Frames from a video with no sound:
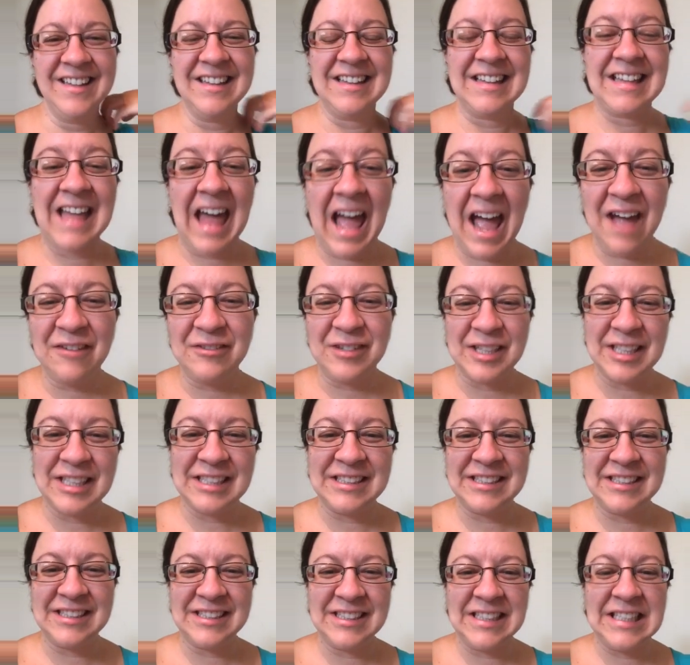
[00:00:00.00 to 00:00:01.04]

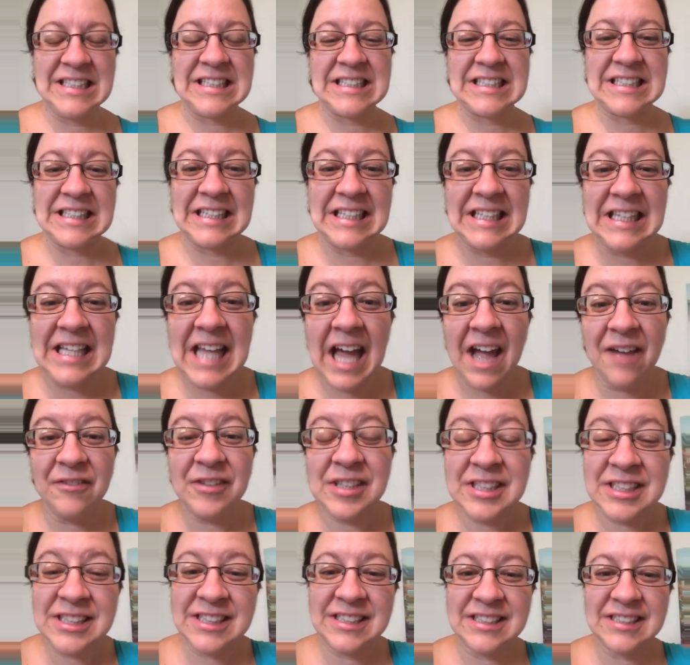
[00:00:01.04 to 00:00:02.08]
Lavished. He has
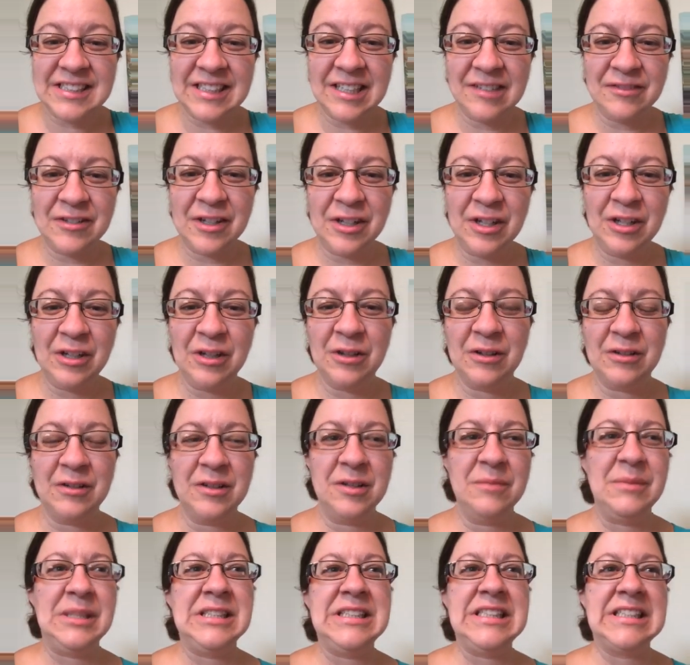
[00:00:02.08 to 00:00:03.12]
lavished his love on you.
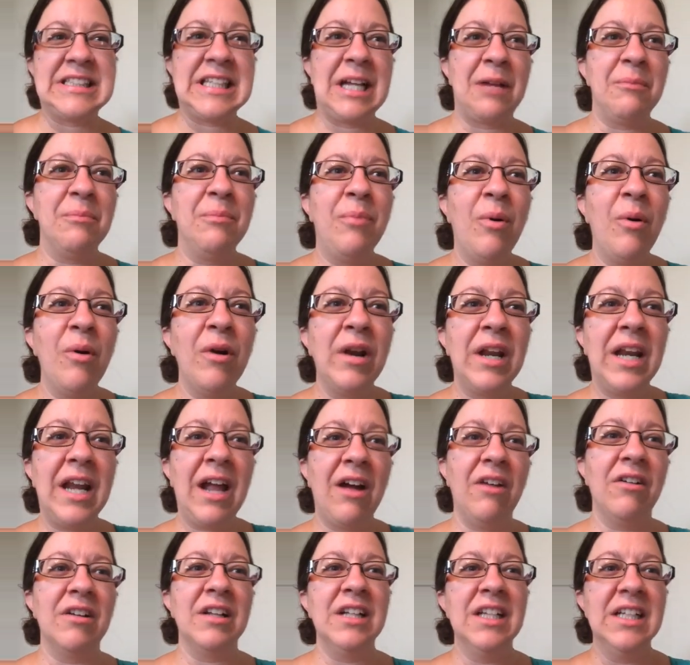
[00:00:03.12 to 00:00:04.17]
That means he's like poured it
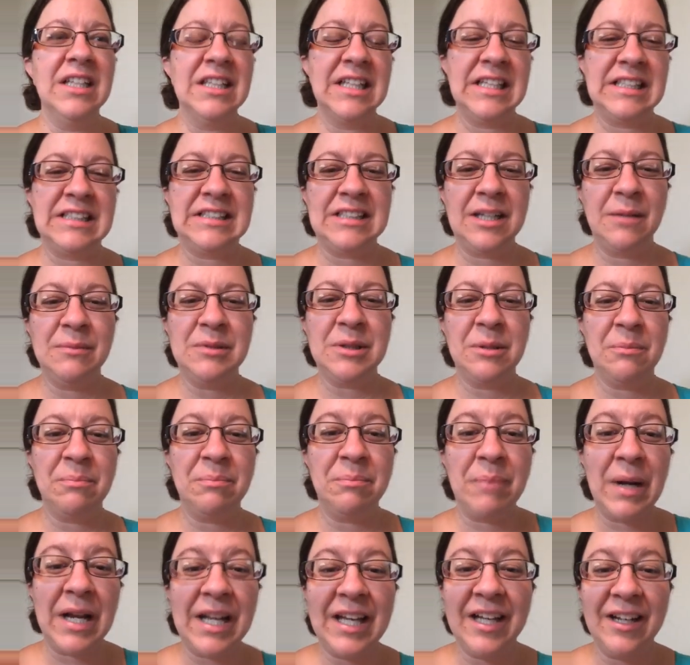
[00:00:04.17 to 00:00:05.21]
out, like dumped a
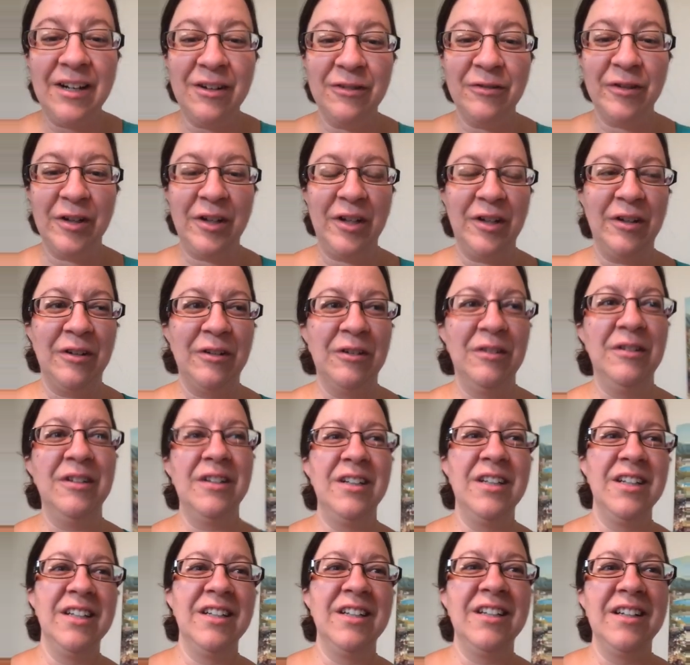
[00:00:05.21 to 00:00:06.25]
bucket over you
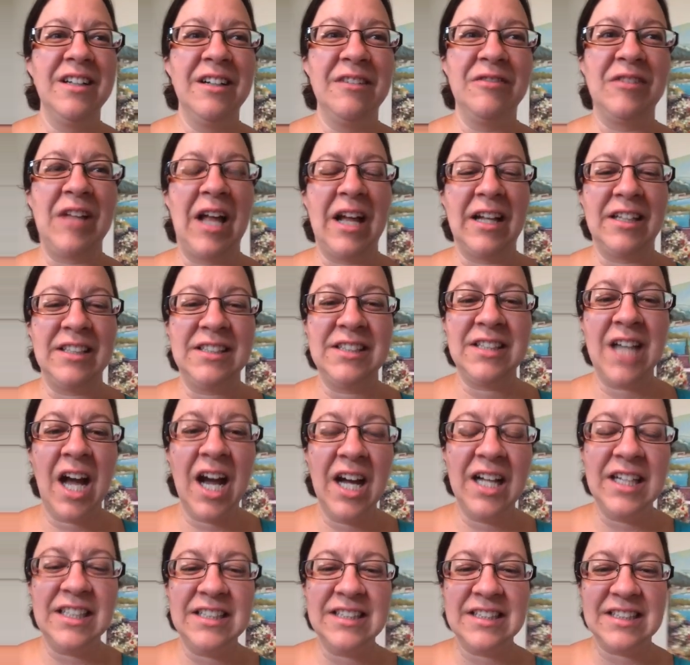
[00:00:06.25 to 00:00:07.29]
of like
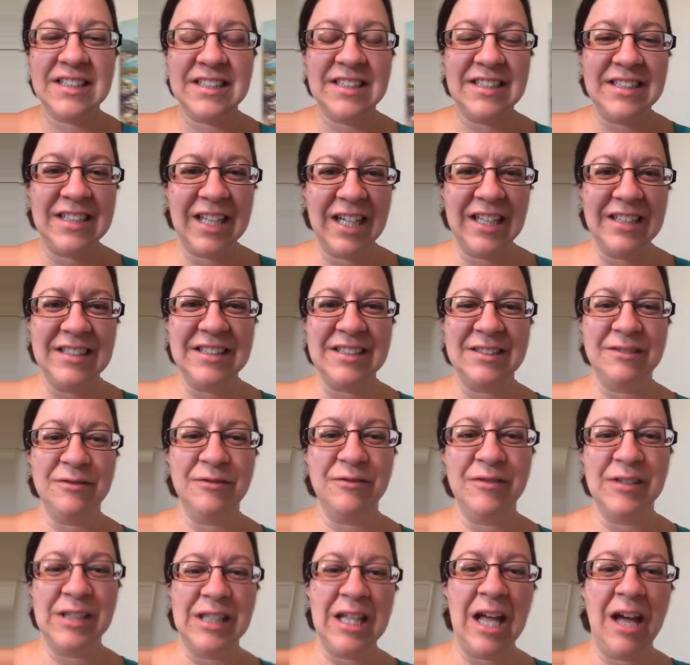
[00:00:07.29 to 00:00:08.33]
tons and tons
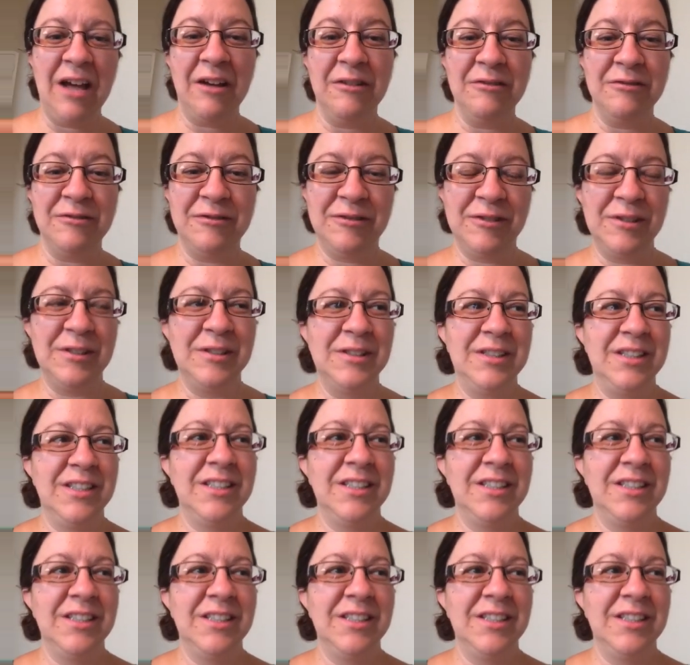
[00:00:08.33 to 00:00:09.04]
of love.